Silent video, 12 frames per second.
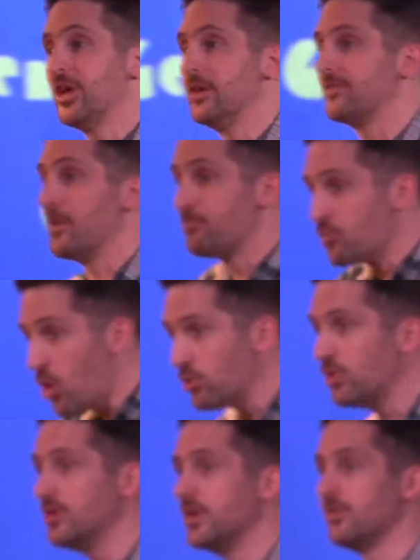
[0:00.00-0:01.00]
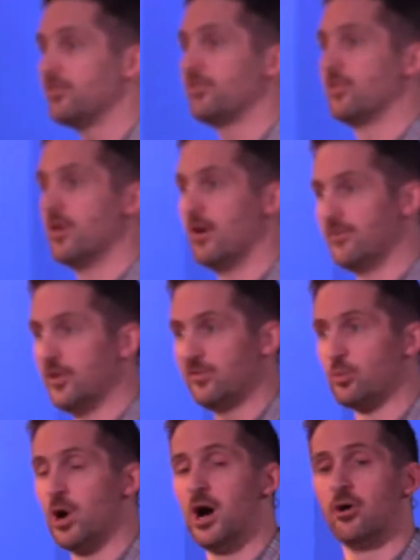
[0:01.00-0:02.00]
the things, the brokenness of
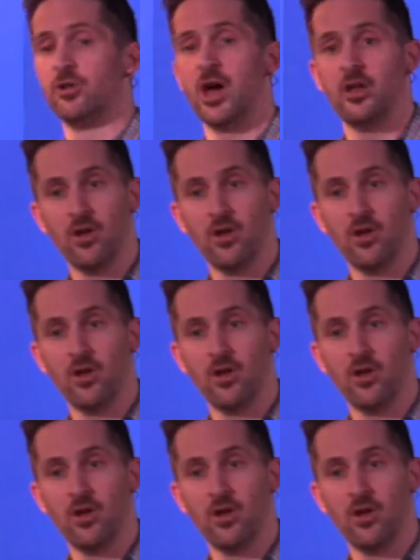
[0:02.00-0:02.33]
this world